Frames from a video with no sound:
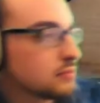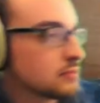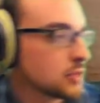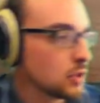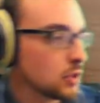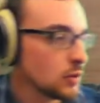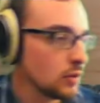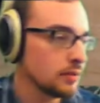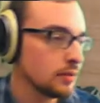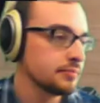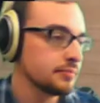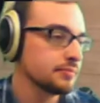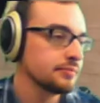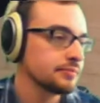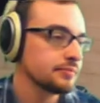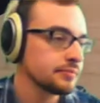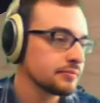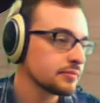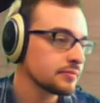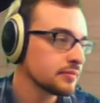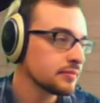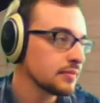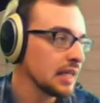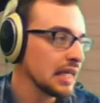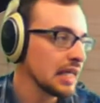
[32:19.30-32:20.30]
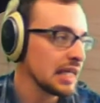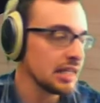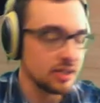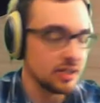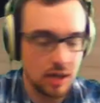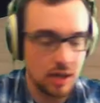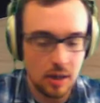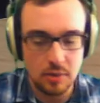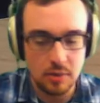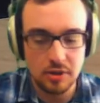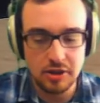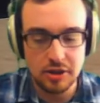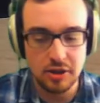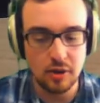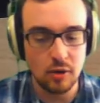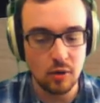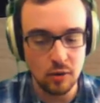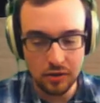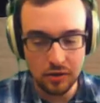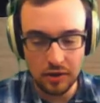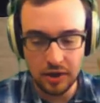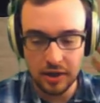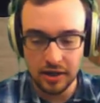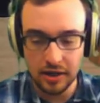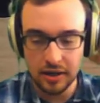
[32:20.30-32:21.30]
Cool. It doubles the whole
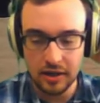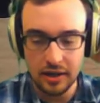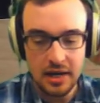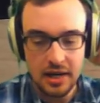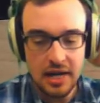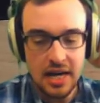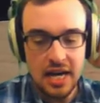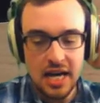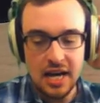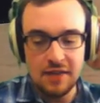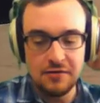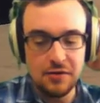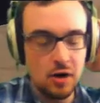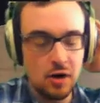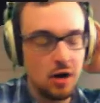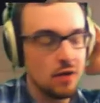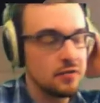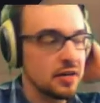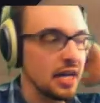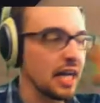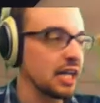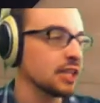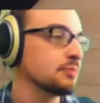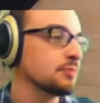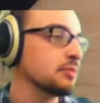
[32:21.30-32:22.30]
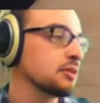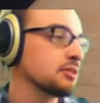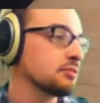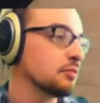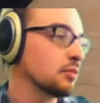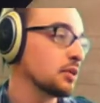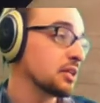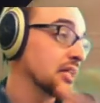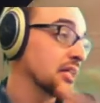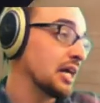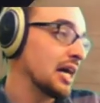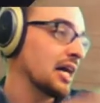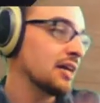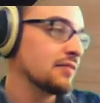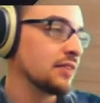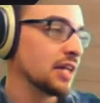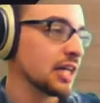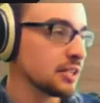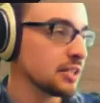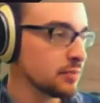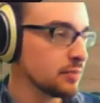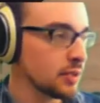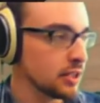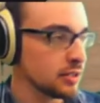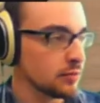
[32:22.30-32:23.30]
thing. If you have an x plus 1 and I have an
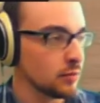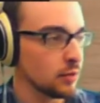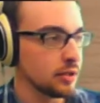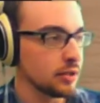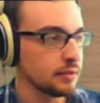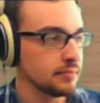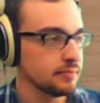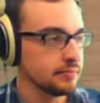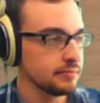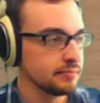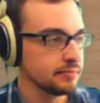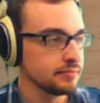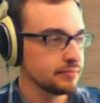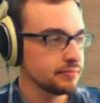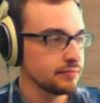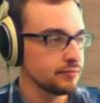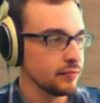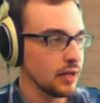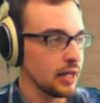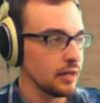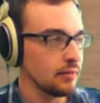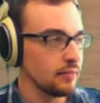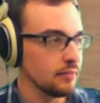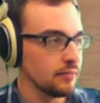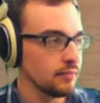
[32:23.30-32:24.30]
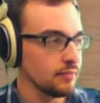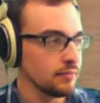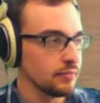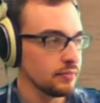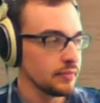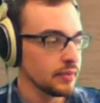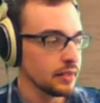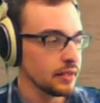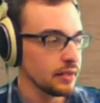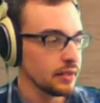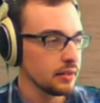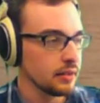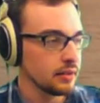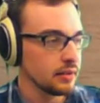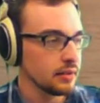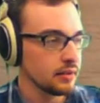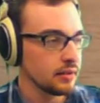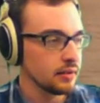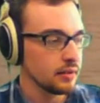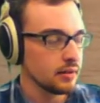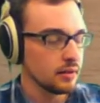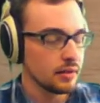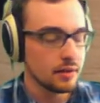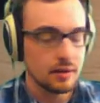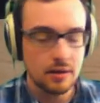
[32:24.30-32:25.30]
x plus 1, right,
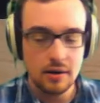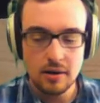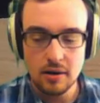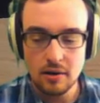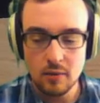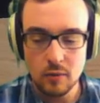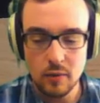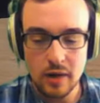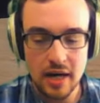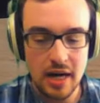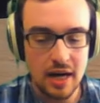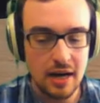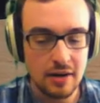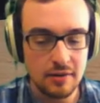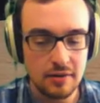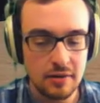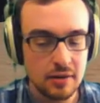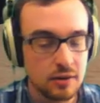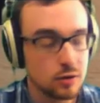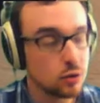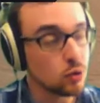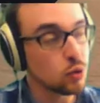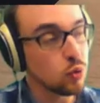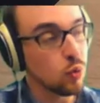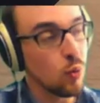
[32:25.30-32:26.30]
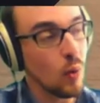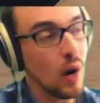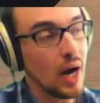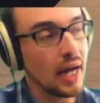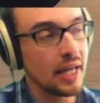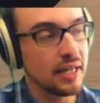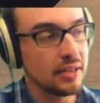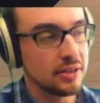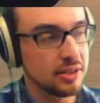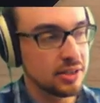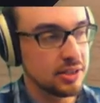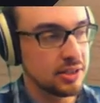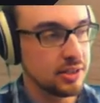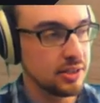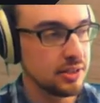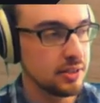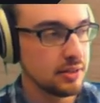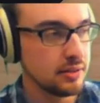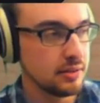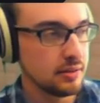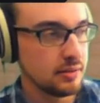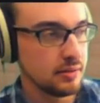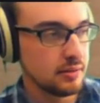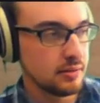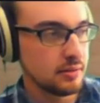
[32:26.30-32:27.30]
we have twice.
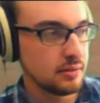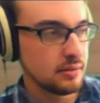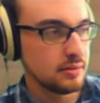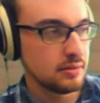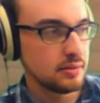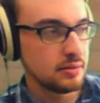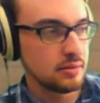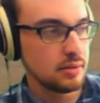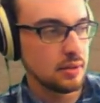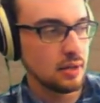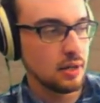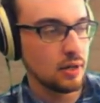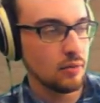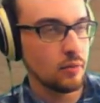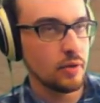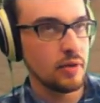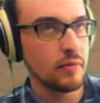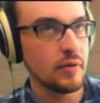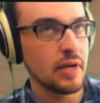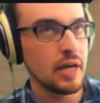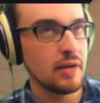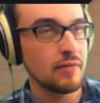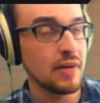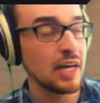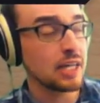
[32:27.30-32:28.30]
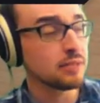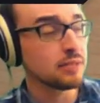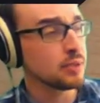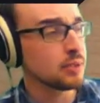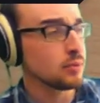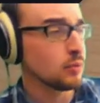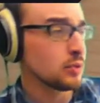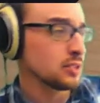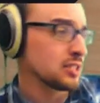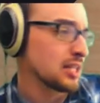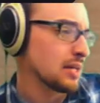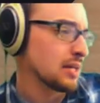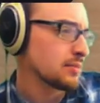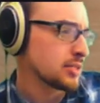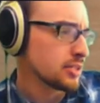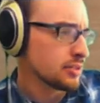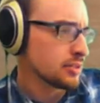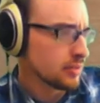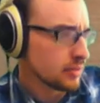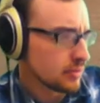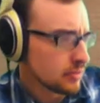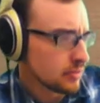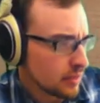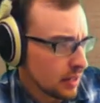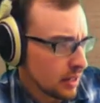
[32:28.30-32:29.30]
We have x plus 1 times
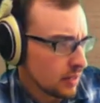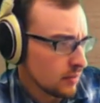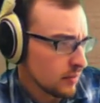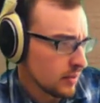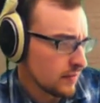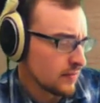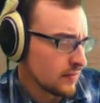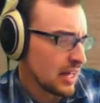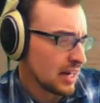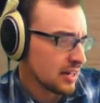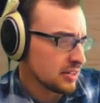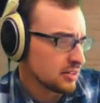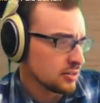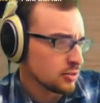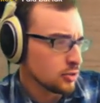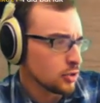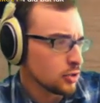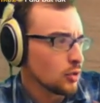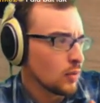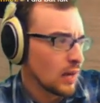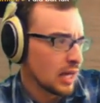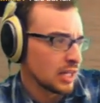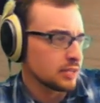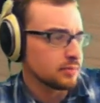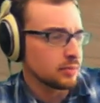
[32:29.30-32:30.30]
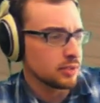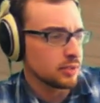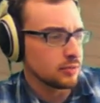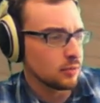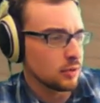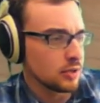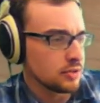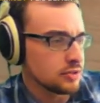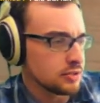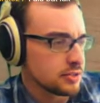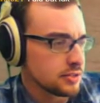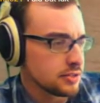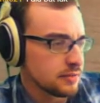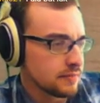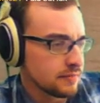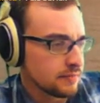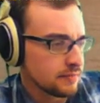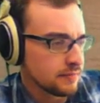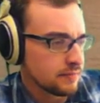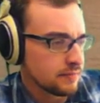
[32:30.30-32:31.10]
2, right? We've got 2 x plus 1s.